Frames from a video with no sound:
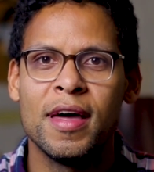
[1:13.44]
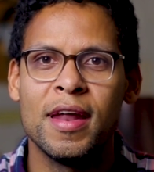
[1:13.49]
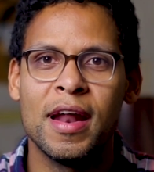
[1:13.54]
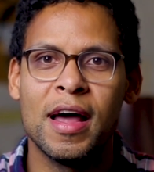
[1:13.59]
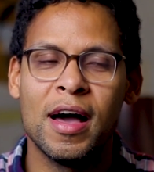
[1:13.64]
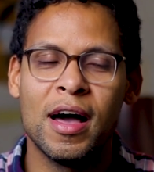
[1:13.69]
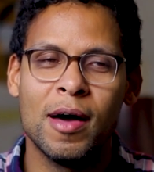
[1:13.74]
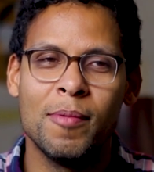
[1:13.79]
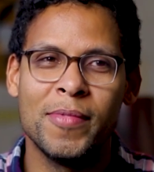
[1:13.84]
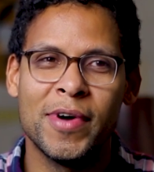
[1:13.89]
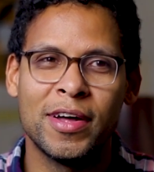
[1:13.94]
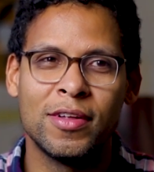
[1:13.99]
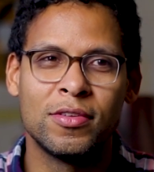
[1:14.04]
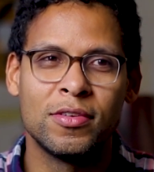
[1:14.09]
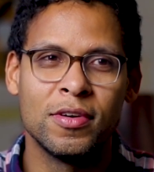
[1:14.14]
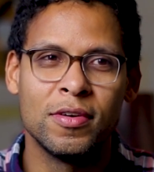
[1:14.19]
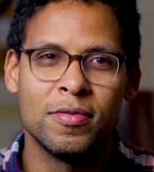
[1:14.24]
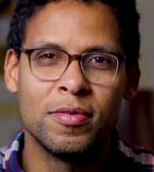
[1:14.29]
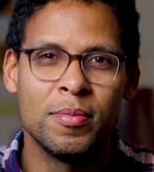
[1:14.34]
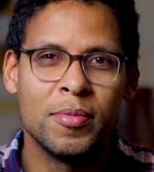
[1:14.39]
Now, I'm not
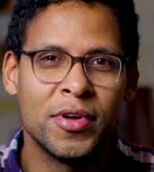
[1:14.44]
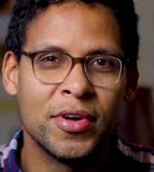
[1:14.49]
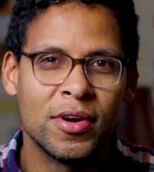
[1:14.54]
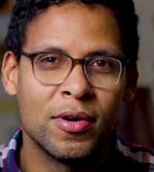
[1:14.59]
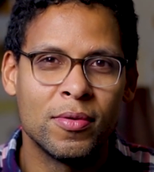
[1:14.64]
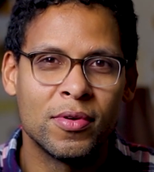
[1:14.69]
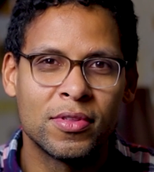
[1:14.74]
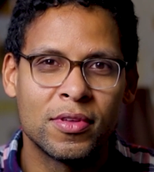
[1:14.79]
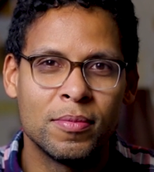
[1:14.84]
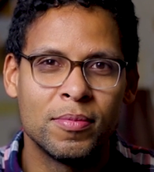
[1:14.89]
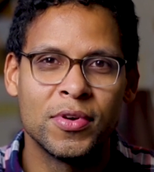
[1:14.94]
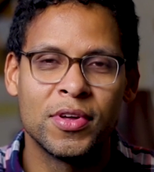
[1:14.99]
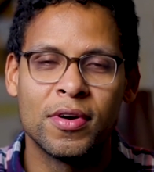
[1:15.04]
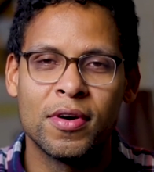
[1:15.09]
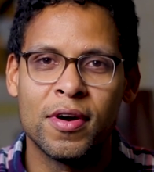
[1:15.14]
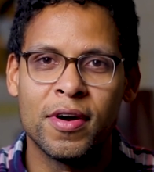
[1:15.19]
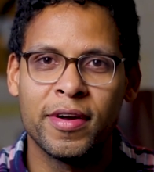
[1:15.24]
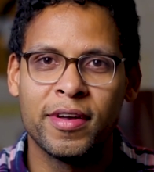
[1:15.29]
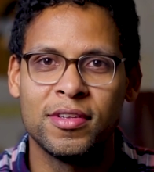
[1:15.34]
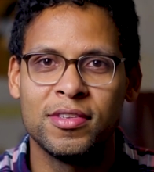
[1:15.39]
too familiar with
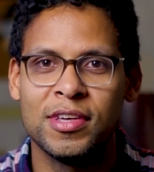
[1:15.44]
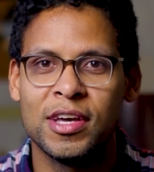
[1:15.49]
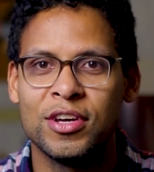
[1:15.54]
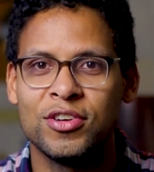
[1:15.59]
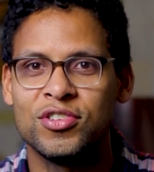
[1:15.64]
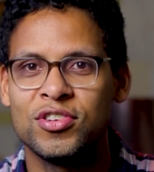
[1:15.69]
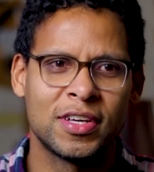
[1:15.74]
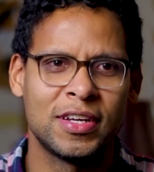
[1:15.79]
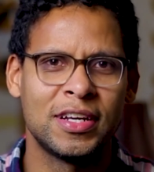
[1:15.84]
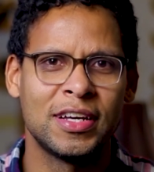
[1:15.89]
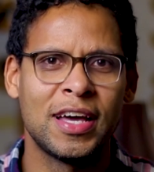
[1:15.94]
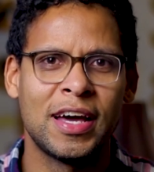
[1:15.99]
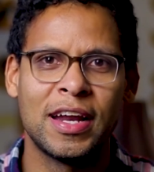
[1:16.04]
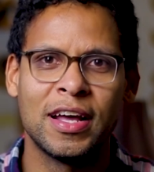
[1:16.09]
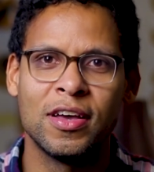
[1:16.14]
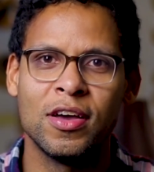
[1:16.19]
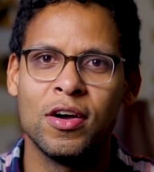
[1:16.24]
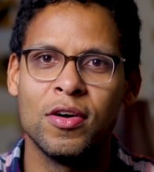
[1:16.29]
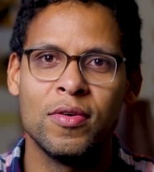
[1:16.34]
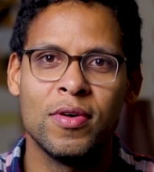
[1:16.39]
computer architecture. Just going to kind
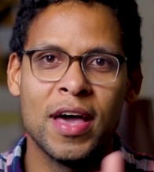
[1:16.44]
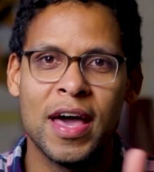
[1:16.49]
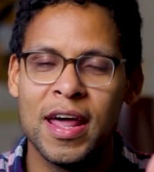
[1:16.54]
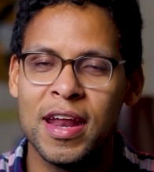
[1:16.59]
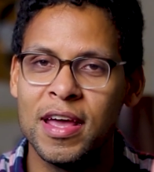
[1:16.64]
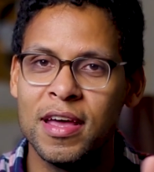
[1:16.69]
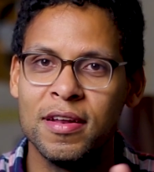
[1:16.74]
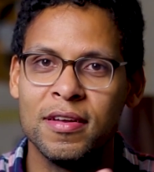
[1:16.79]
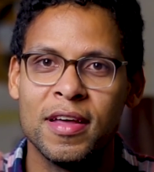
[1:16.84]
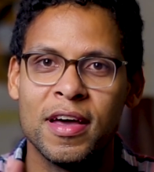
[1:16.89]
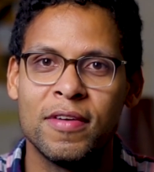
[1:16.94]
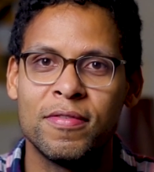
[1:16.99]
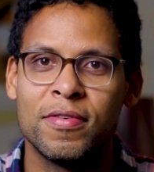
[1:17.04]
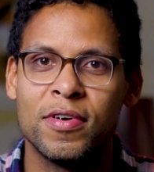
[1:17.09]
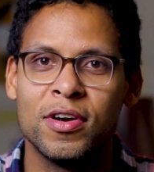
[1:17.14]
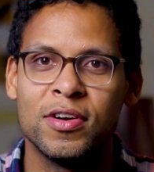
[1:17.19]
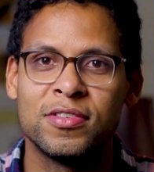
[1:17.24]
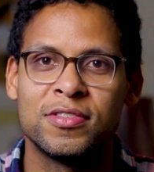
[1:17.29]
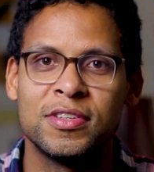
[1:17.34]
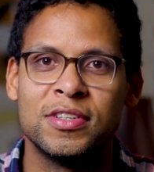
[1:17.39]
of go head
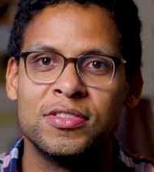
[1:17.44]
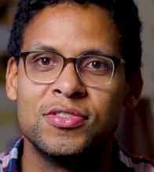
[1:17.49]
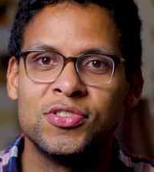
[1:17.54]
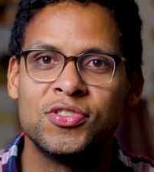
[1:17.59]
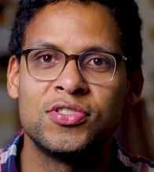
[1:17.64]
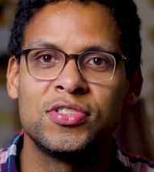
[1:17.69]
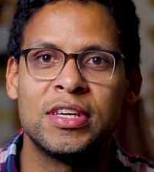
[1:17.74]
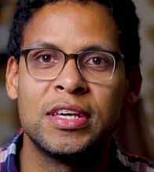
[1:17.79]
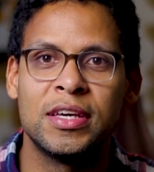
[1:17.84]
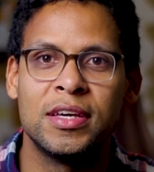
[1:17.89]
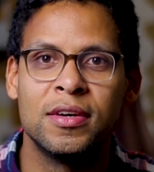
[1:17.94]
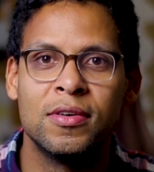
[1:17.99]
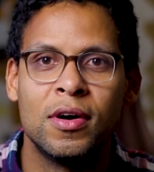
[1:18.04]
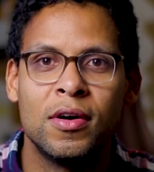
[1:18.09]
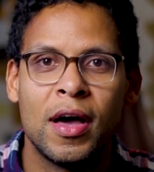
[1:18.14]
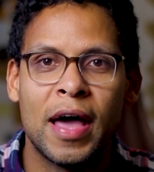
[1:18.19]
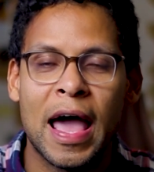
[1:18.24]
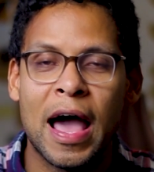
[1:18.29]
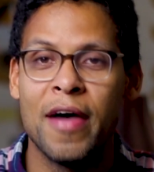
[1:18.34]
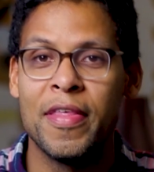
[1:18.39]
first and just see
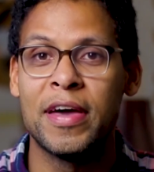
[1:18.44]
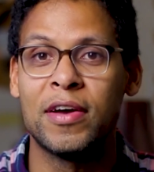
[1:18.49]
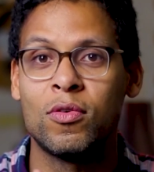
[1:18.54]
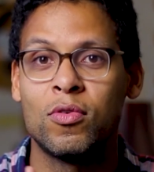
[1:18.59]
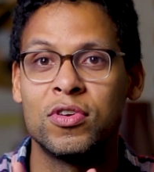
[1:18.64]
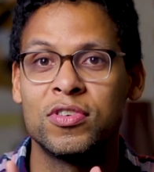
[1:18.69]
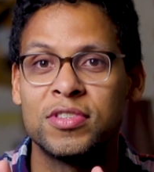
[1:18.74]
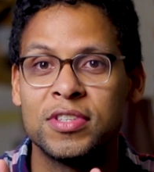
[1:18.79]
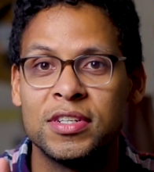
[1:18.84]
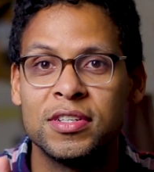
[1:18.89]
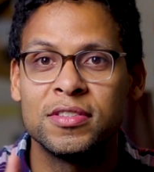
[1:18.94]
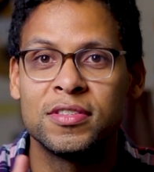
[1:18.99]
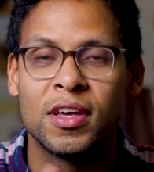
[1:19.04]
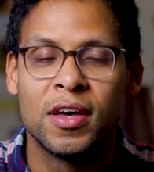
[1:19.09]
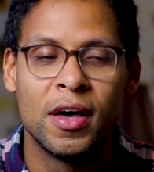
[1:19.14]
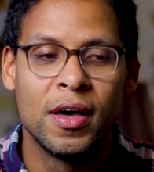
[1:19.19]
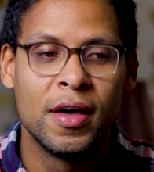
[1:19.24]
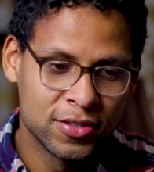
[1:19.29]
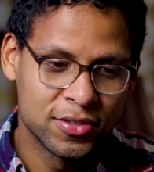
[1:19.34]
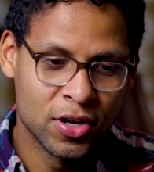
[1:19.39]
how that course is.
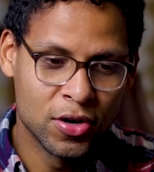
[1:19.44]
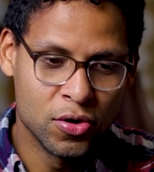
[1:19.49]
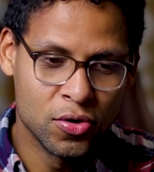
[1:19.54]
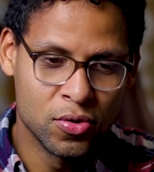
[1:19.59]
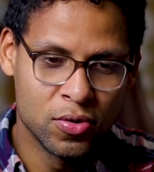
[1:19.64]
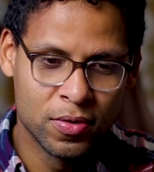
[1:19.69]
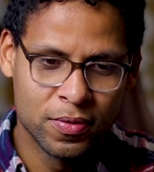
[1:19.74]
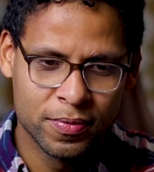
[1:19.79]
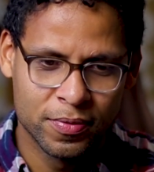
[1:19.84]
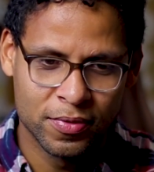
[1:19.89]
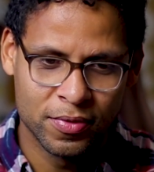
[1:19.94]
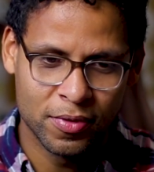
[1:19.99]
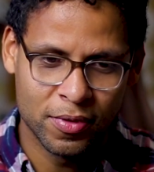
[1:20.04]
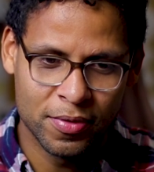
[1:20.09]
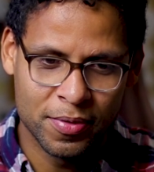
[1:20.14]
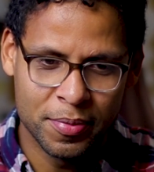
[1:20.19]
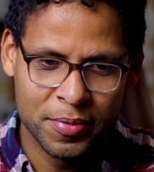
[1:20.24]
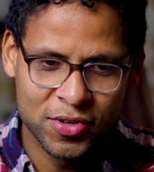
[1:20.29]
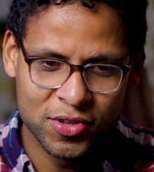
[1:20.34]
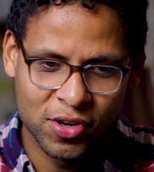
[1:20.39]
So
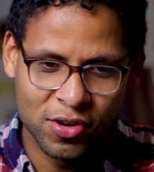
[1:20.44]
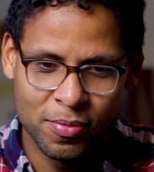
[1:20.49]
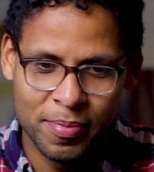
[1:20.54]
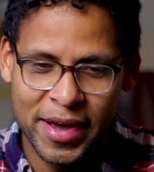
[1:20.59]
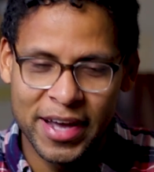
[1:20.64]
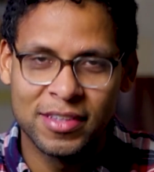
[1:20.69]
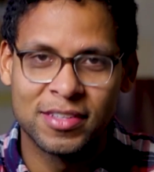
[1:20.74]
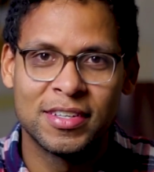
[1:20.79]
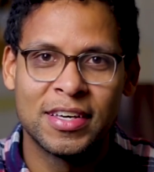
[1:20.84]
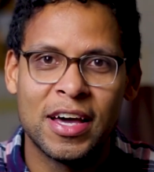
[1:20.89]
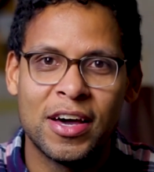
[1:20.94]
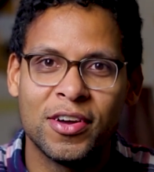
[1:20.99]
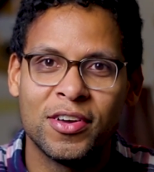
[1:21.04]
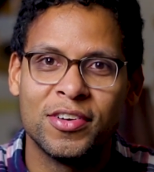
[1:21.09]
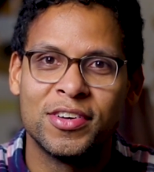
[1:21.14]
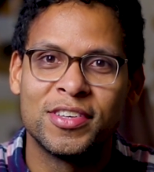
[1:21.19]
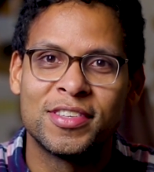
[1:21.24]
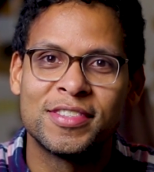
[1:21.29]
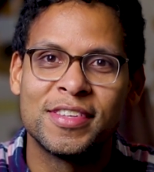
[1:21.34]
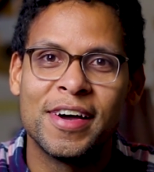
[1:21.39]
let me circle back to
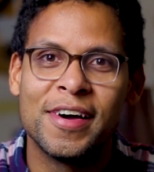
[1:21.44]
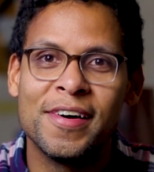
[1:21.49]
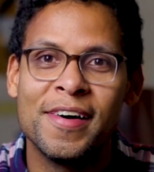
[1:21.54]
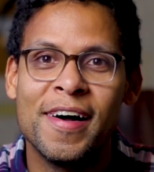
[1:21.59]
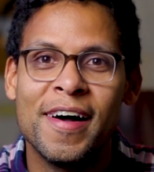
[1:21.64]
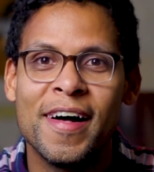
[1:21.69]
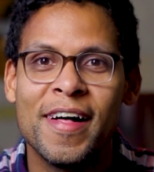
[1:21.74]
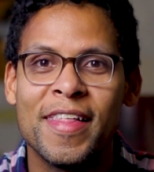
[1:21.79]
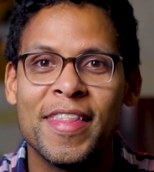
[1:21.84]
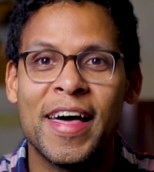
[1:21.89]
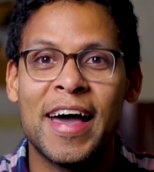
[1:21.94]
calculus step.